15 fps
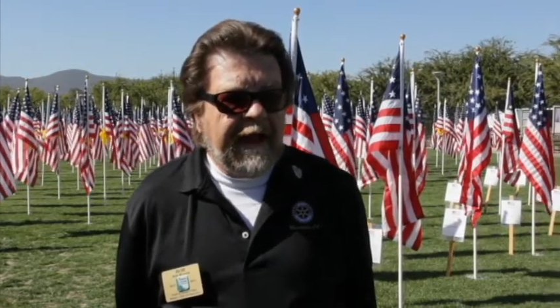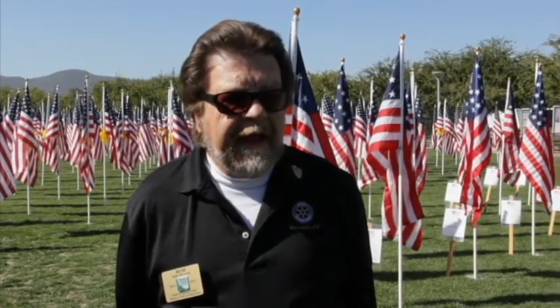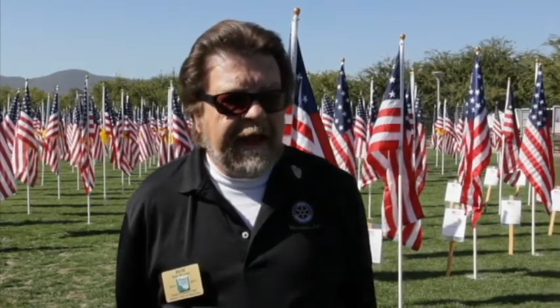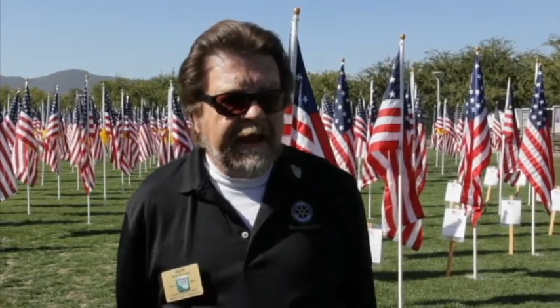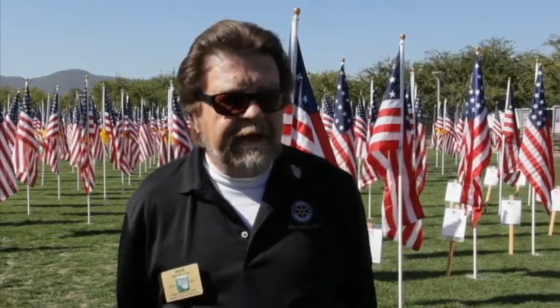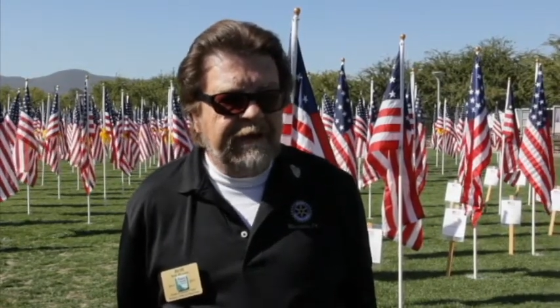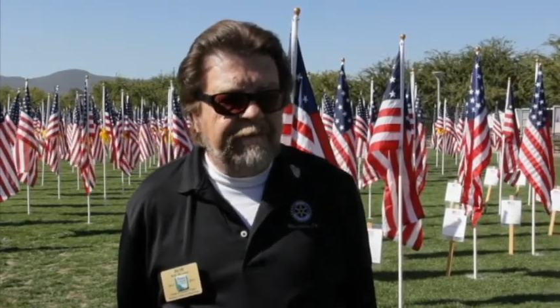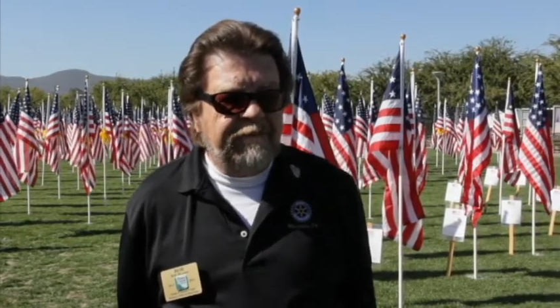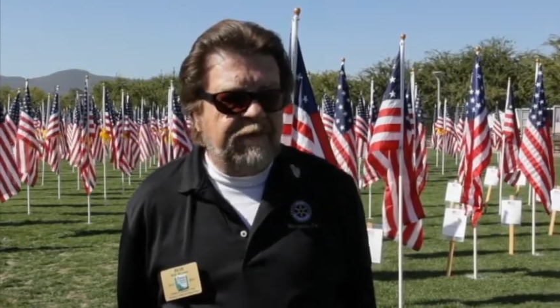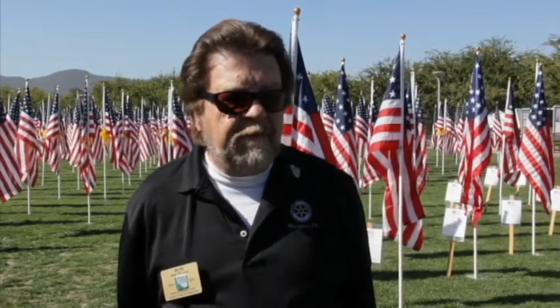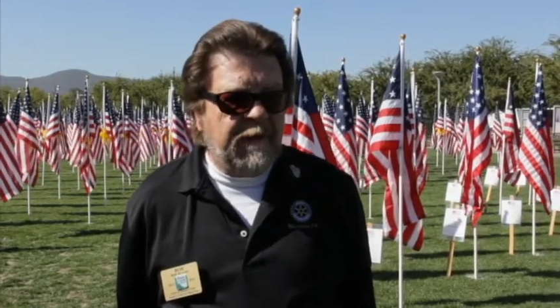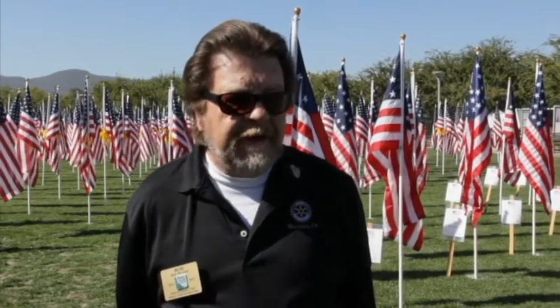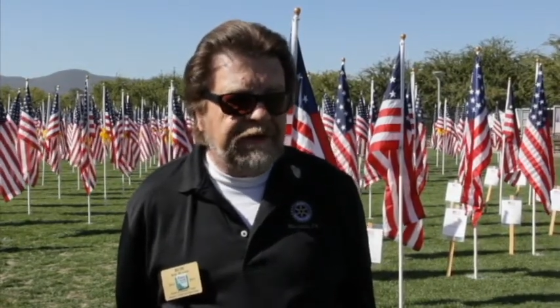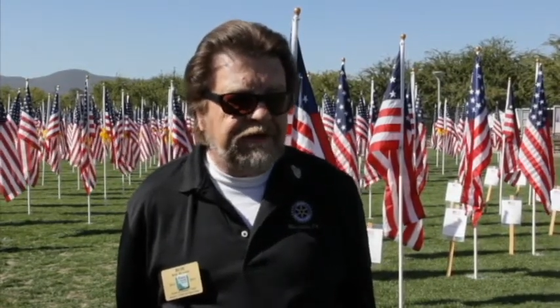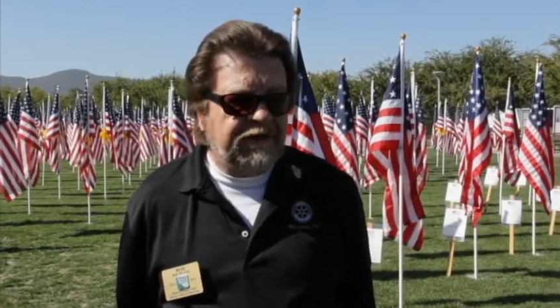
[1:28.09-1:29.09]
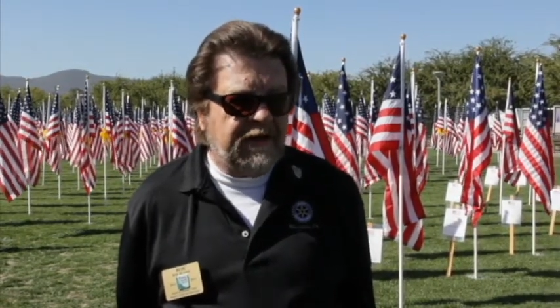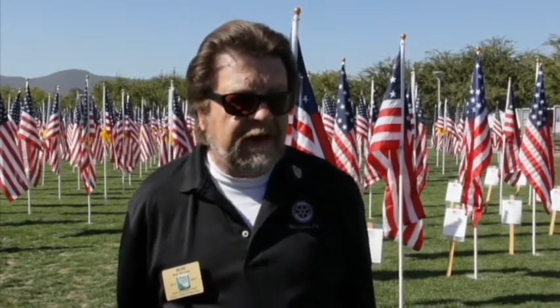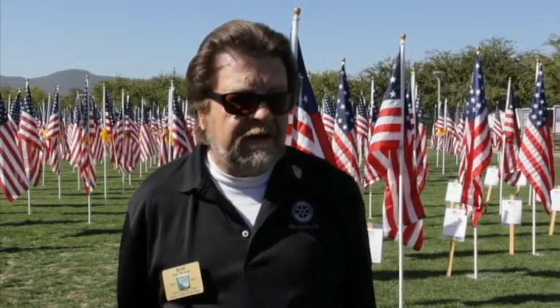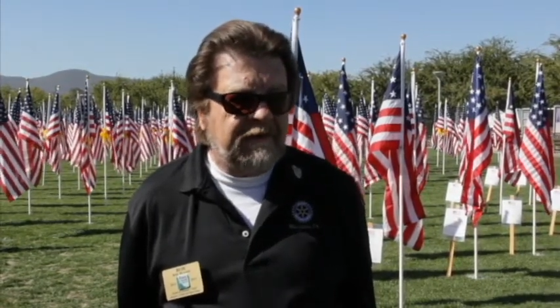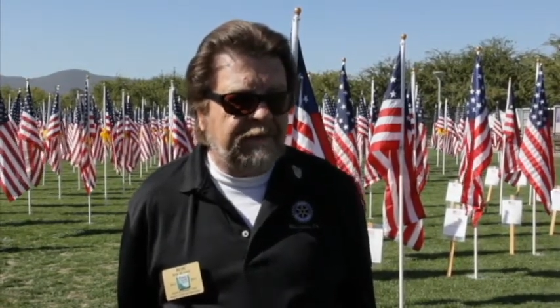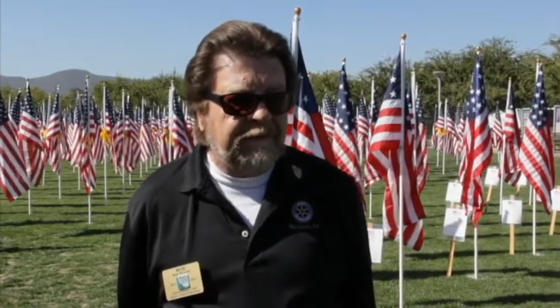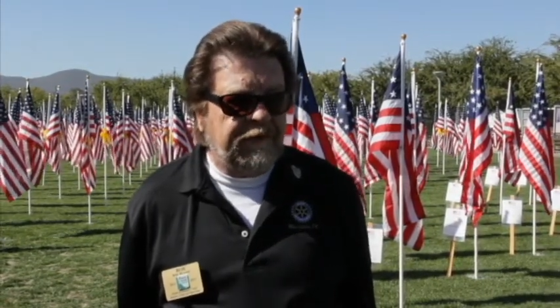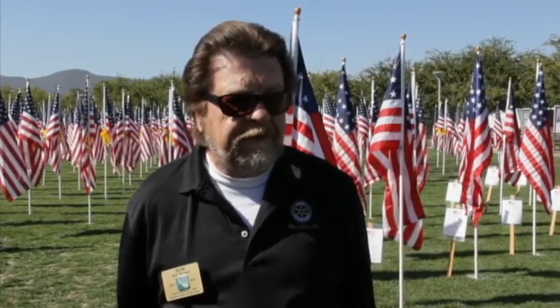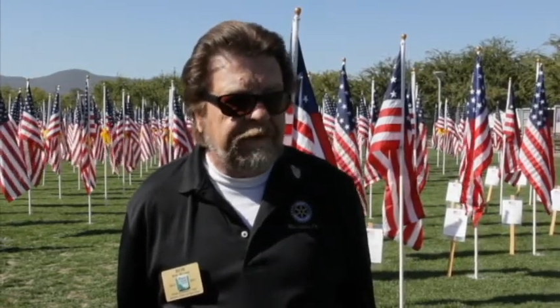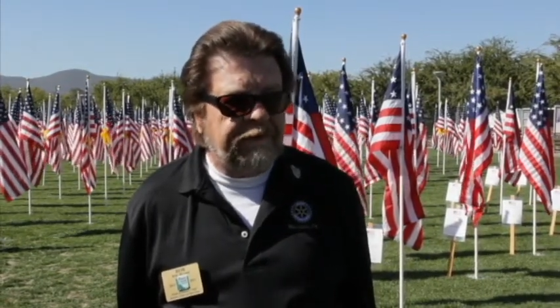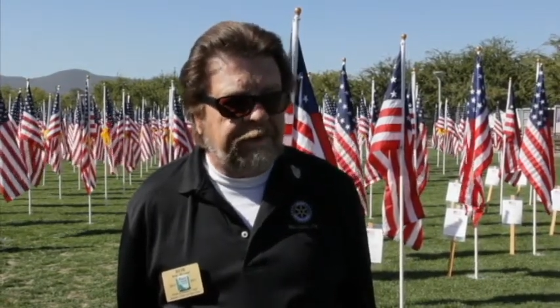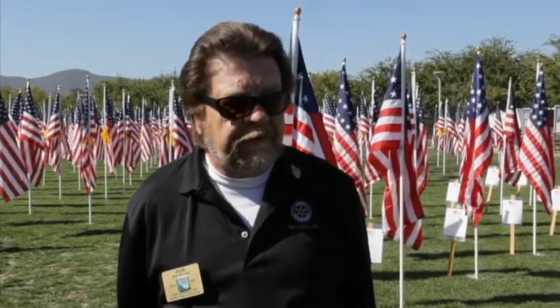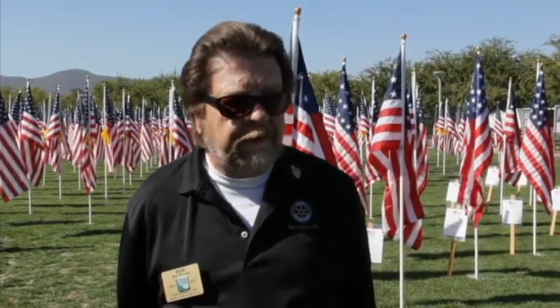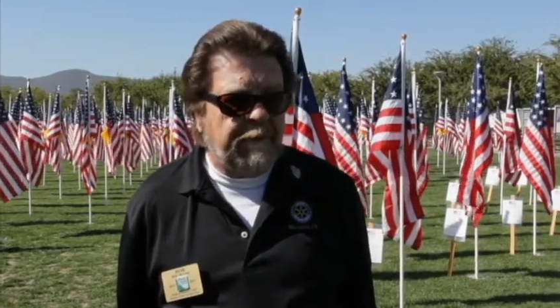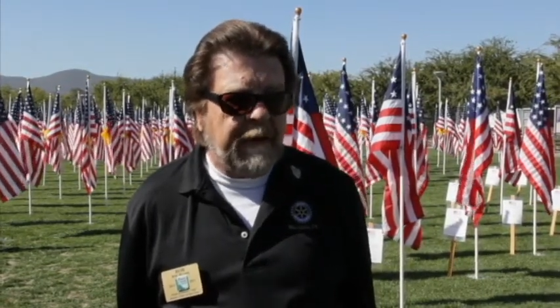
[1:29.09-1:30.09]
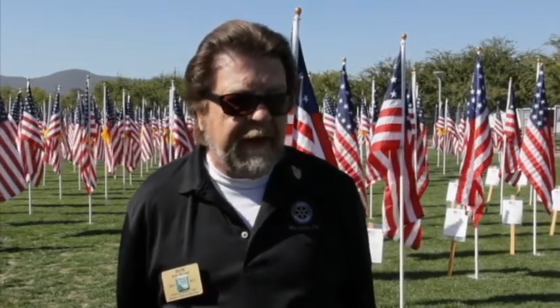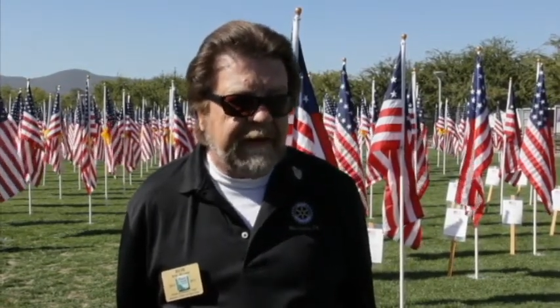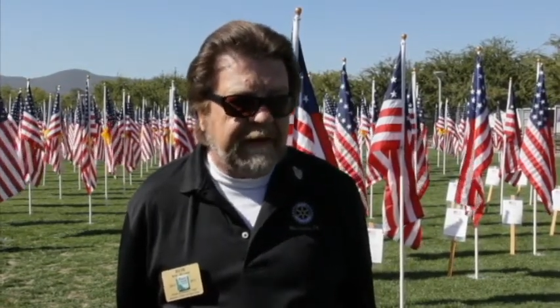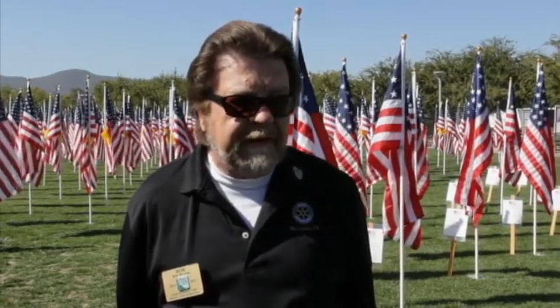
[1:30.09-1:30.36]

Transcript: had information on the field for about a